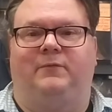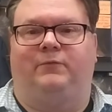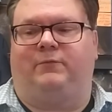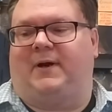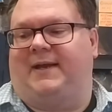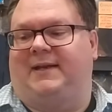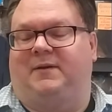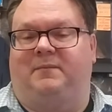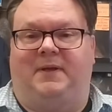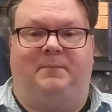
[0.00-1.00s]

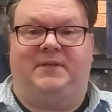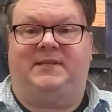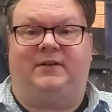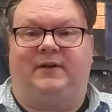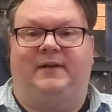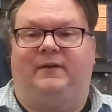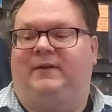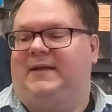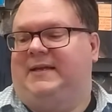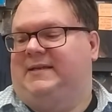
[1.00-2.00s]
writing material,
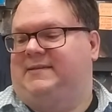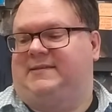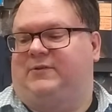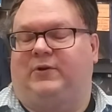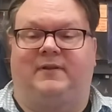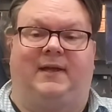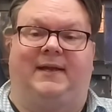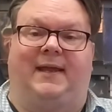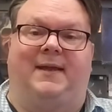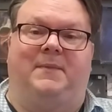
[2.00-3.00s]
sort of like
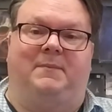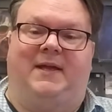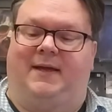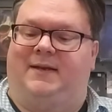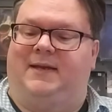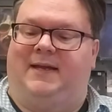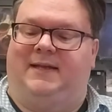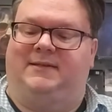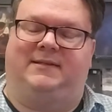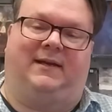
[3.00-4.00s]
Aimee Mann.
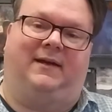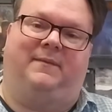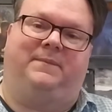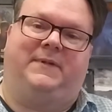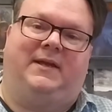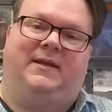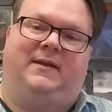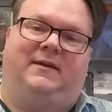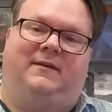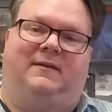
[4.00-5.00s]
And um,
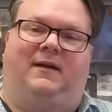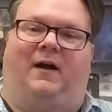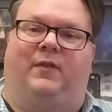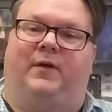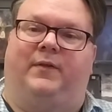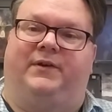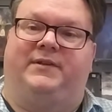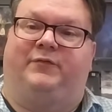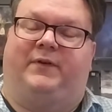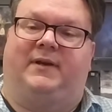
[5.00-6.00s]
although they're
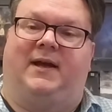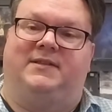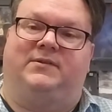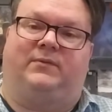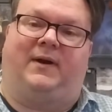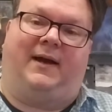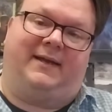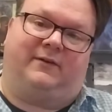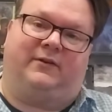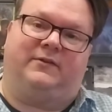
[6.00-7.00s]
different kinds of
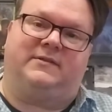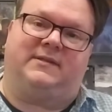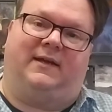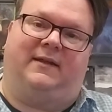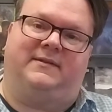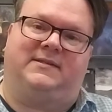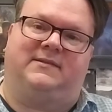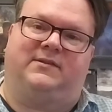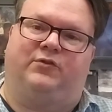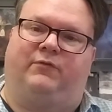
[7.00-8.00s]
writers, uh, this is
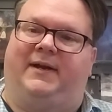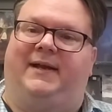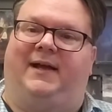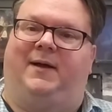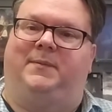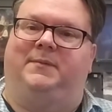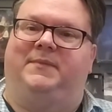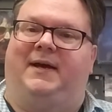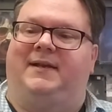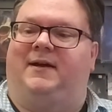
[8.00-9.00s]
a great album,
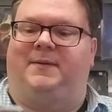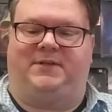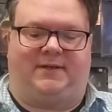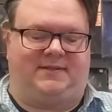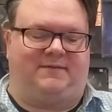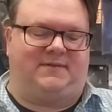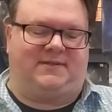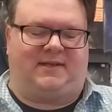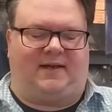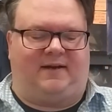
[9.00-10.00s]
Nine Objects of
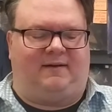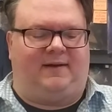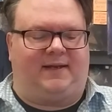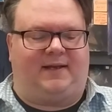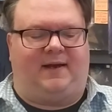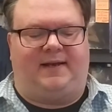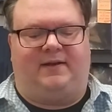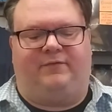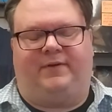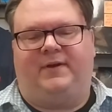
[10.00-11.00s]
Desire. It kind of